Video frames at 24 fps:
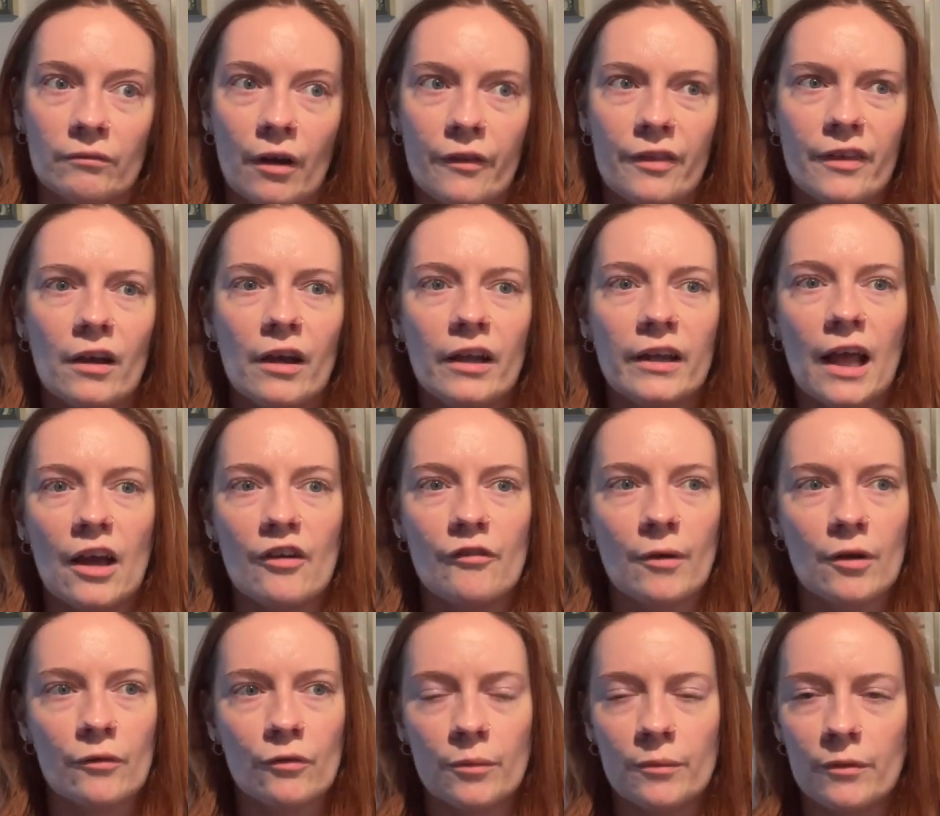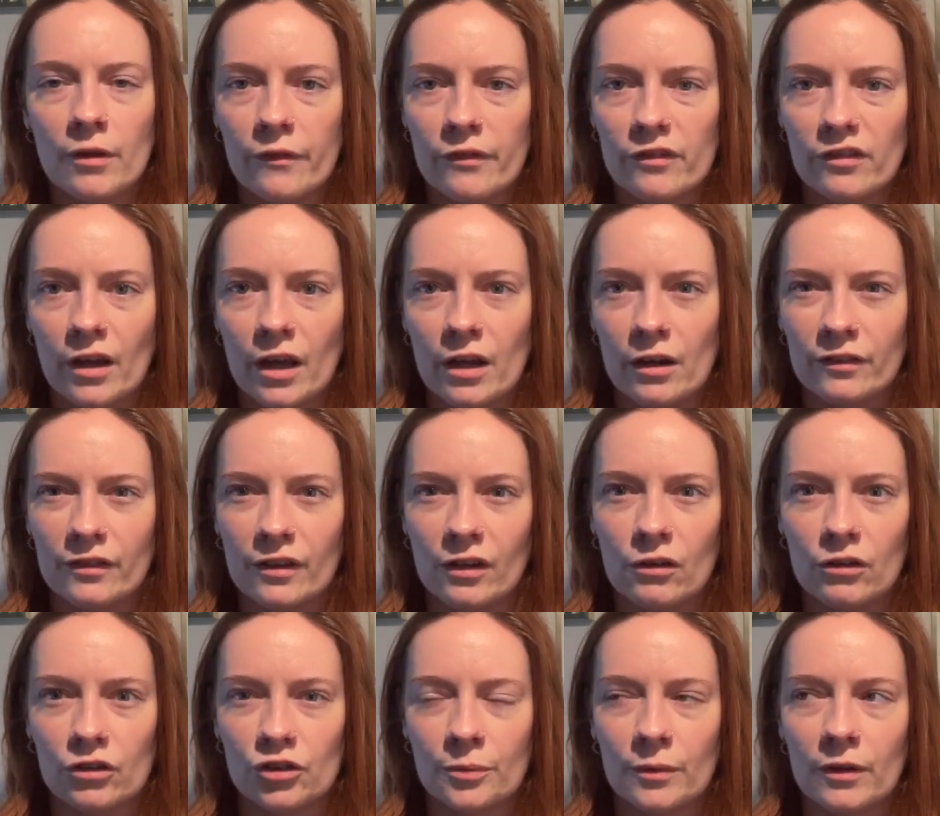I think I left my room the other day and I was like,
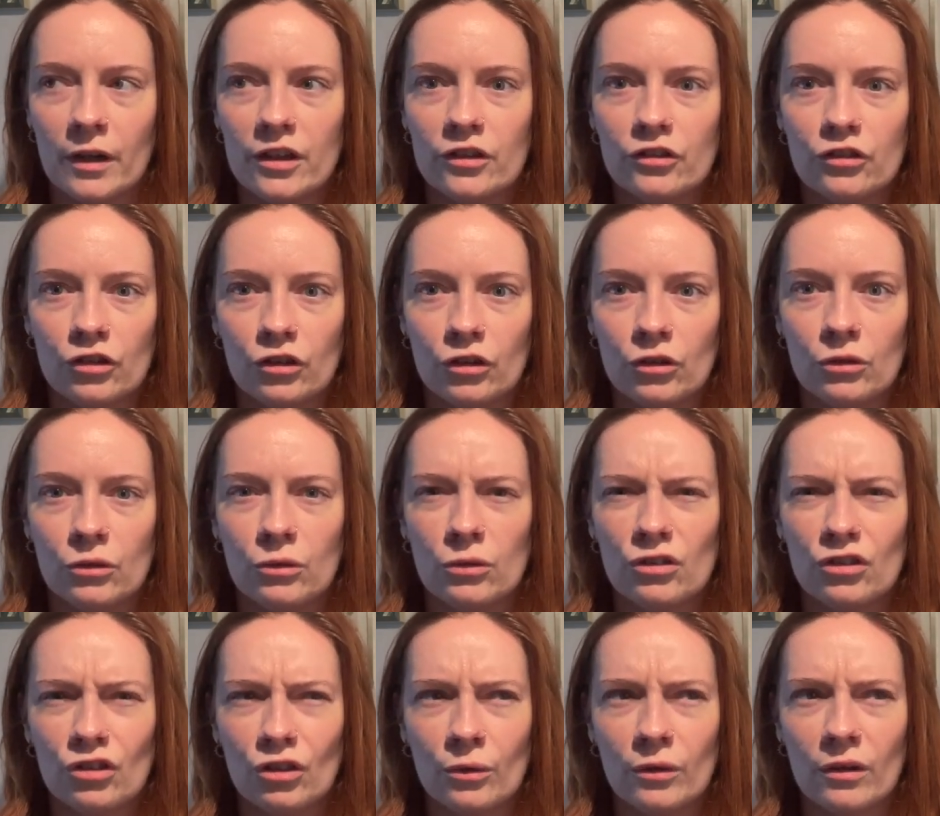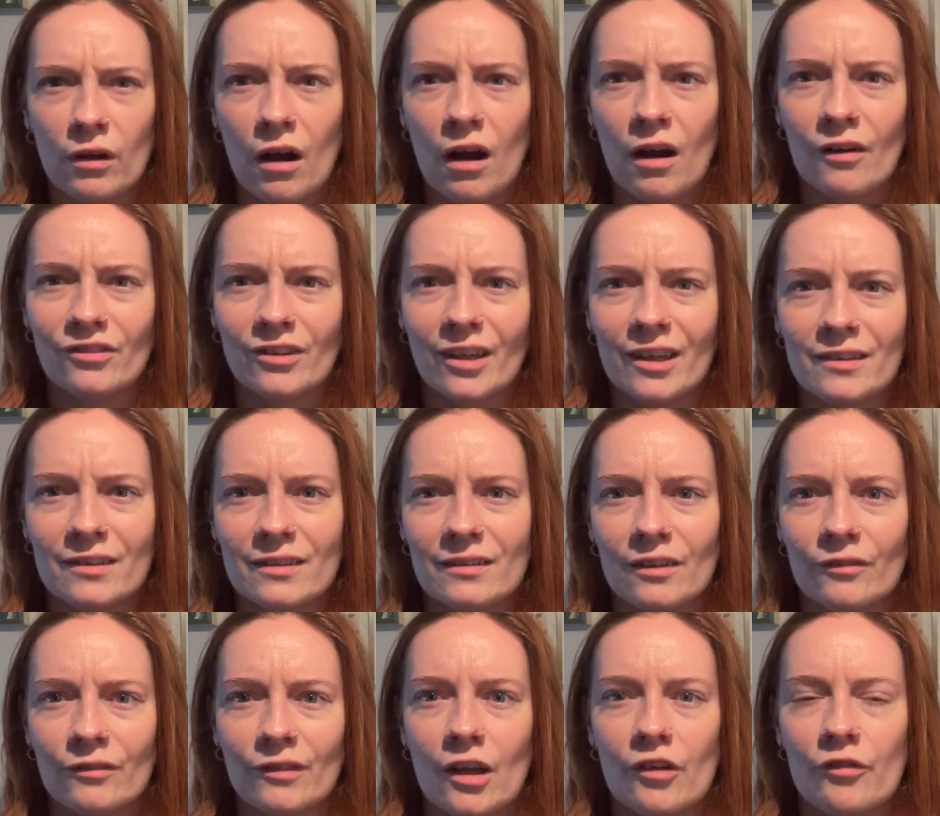gosh, it's been like two, two and a half days since
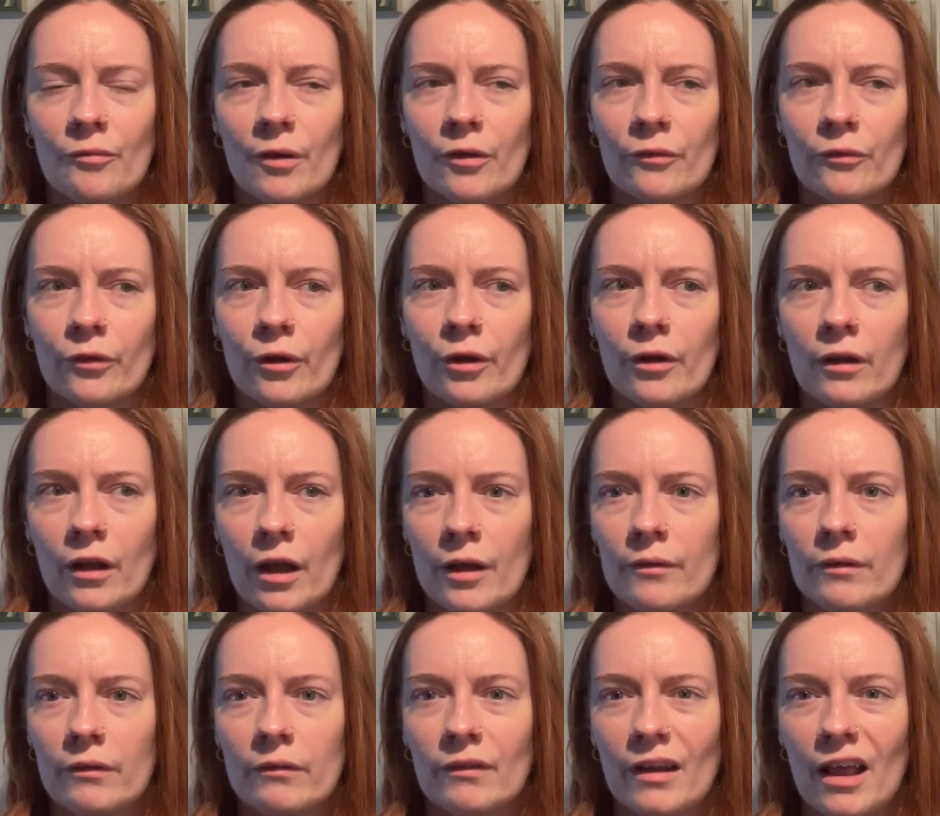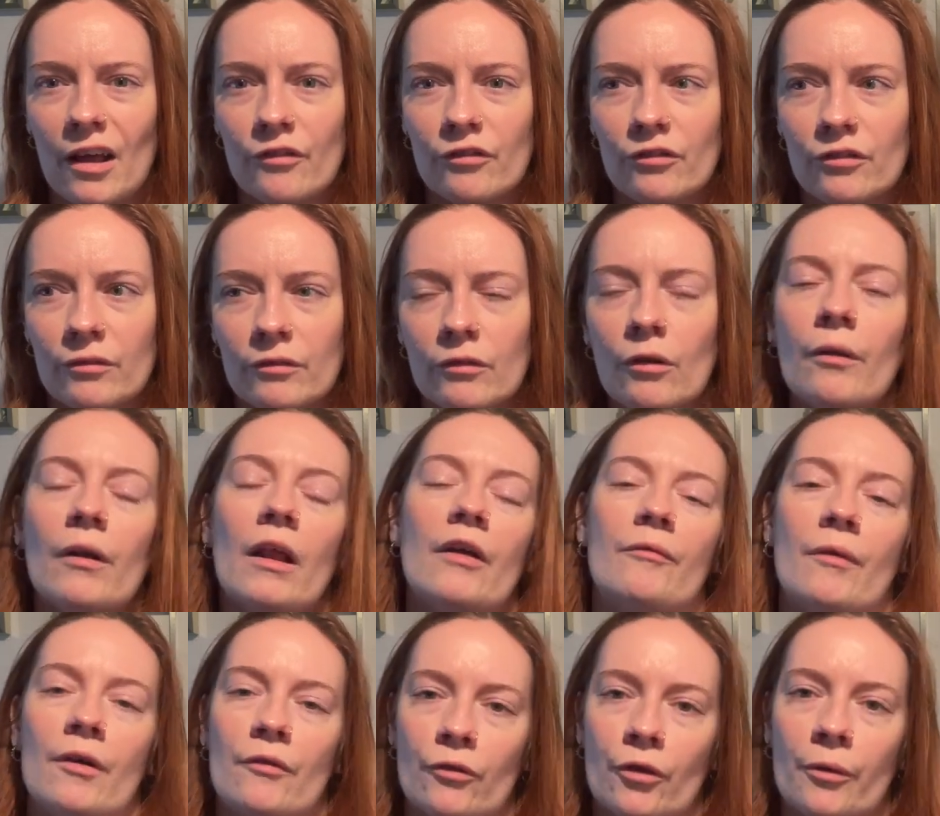I've left my room, like left, not
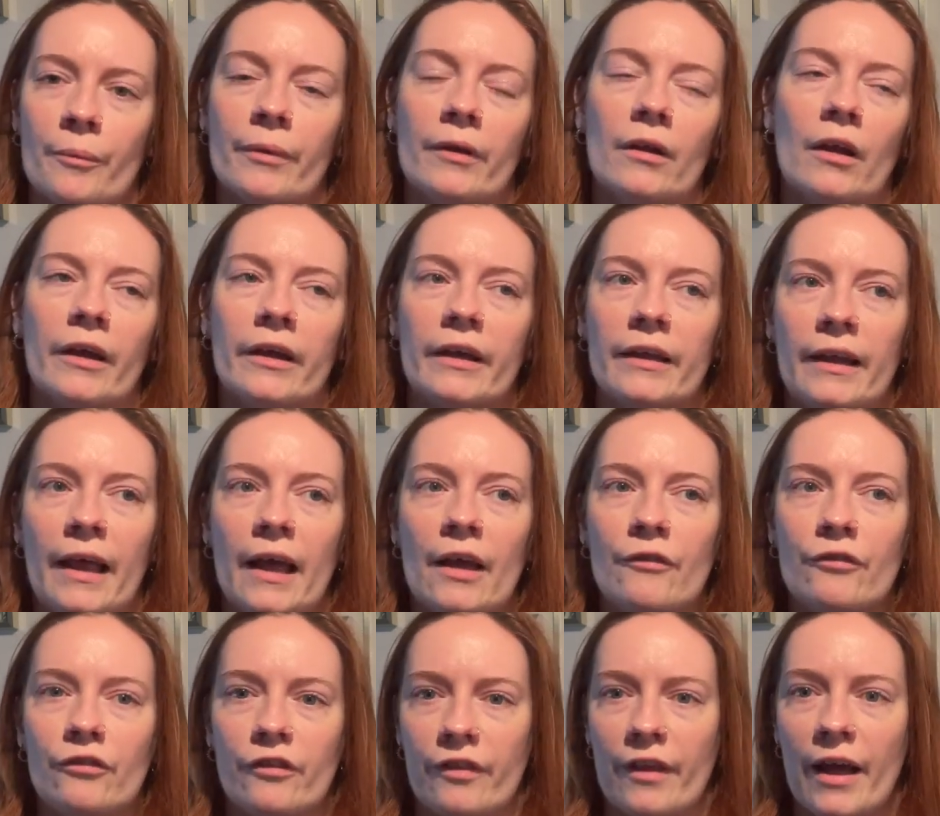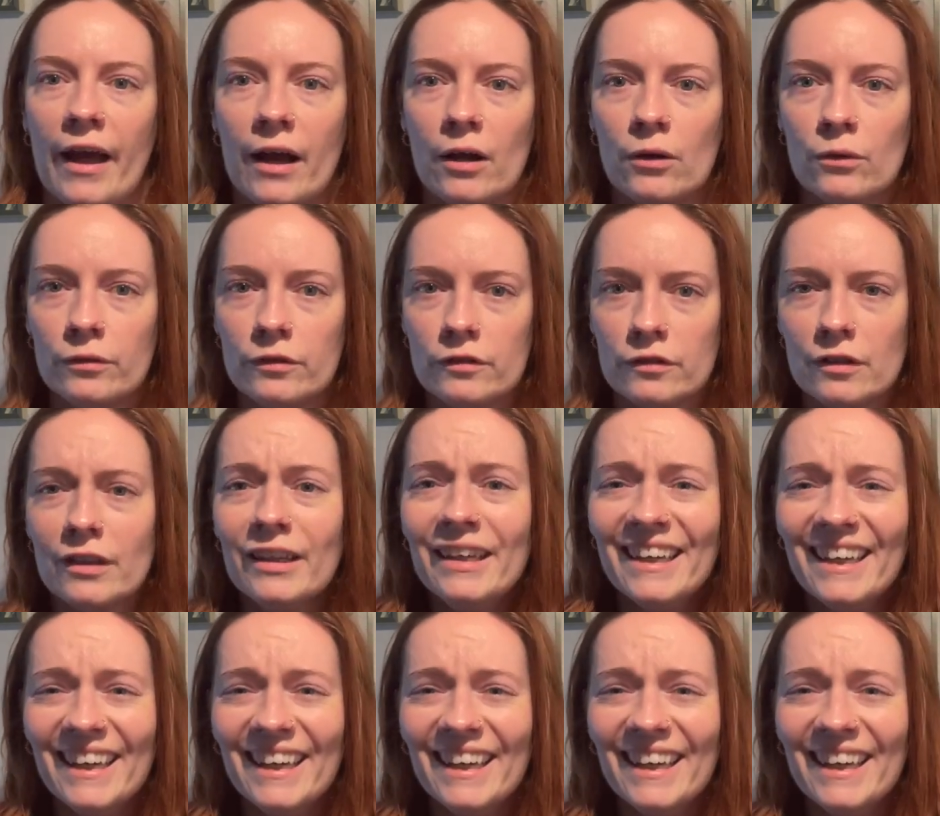left my room, but like left the house.